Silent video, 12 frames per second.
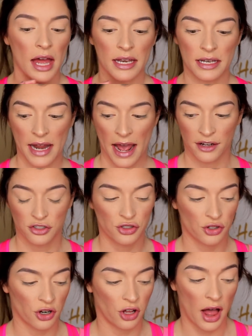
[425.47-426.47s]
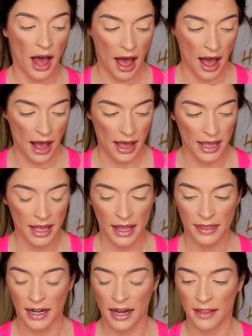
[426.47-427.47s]
natural eye,
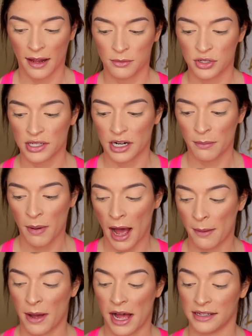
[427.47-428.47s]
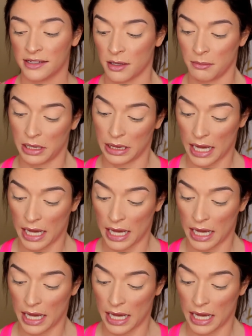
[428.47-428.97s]
and then I think I'm just going to pop on some